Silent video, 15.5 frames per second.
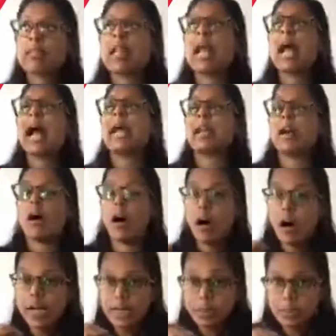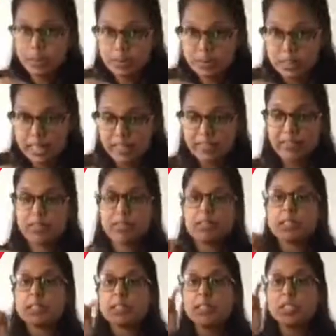and I will say it first,
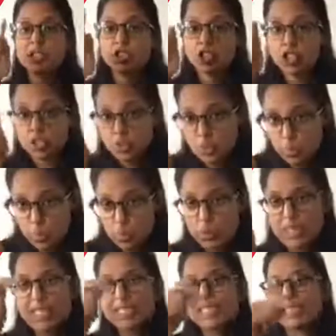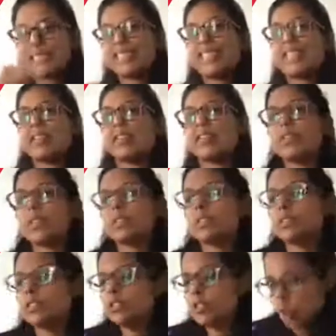then you will need to say it first.
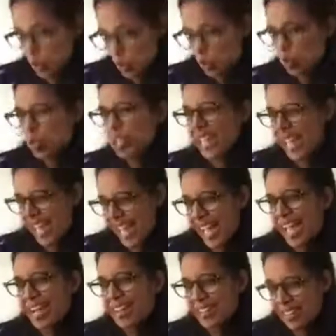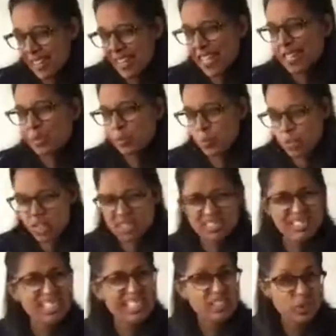Do you get how the game works?
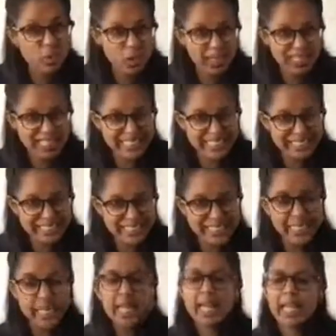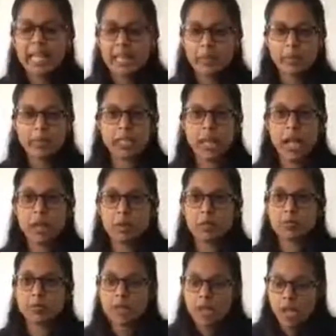It's quite easy. Here we go.
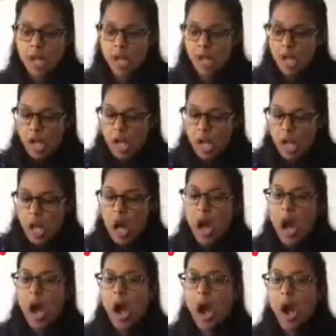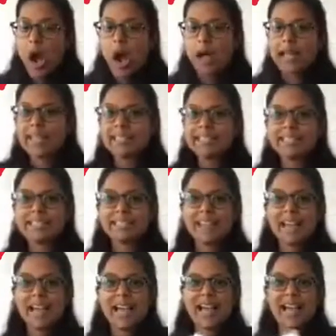I
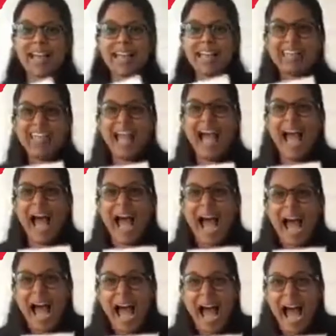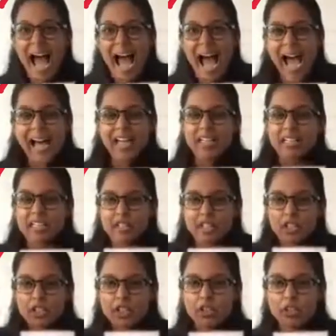say ah.
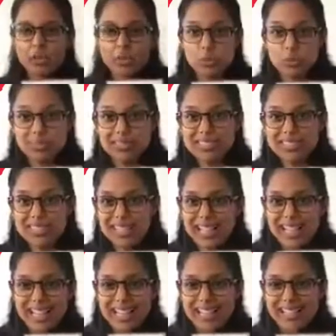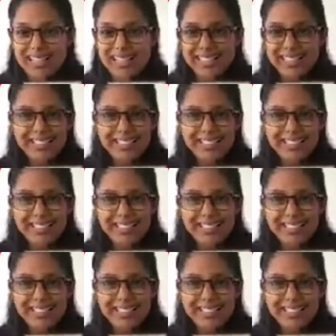You say